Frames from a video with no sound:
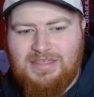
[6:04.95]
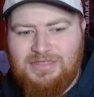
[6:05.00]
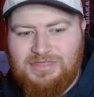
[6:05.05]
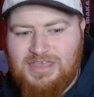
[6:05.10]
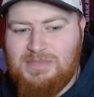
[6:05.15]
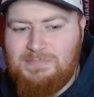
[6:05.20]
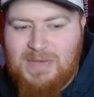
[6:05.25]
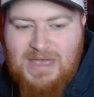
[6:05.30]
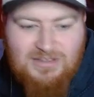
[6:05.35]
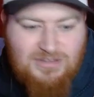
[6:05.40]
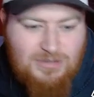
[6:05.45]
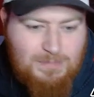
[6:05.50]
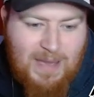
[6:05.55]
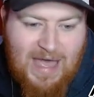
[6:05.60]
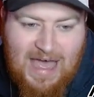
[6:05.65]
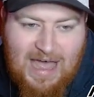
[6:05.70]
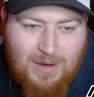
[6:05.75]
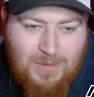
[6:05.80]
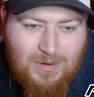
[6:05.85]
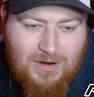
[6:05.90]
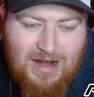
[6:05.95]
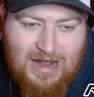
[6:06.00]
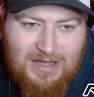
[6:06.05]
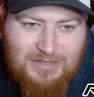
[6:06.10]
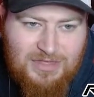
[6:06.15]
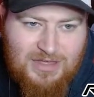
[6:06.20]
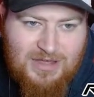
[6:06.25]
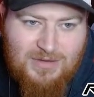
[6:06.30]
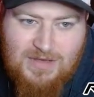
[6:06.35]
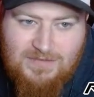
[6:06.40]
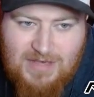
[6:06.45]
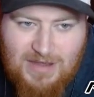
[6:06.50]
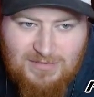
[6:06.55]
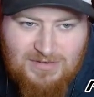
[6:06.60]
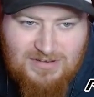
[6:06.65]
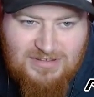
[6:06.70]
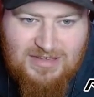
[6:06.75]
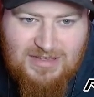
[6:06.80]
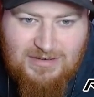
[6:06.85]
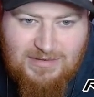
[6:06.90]
The best power I think we've
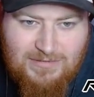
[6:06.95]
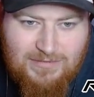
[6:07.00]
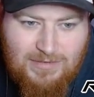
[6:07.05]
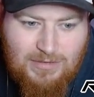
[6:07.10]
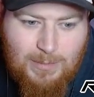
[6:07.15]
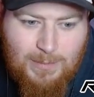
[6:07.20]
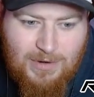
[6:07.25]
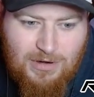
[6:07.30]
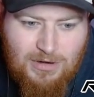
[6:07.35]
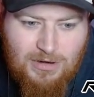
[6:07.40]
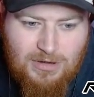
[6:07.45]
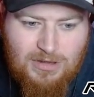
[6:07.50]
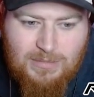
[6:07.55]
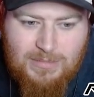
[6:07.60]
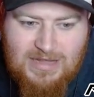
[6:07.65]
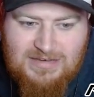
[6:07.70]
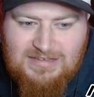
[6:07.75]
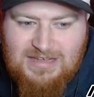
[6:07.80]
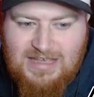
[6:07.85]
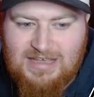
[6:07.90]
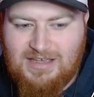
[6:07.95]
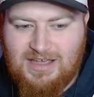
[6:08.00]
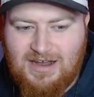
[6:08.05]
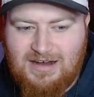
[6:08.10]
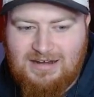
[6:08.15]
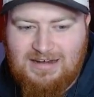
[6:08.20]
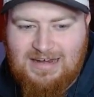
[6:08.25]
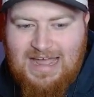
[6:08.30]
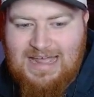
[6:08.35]
ever seen of a Roberto Clemente card,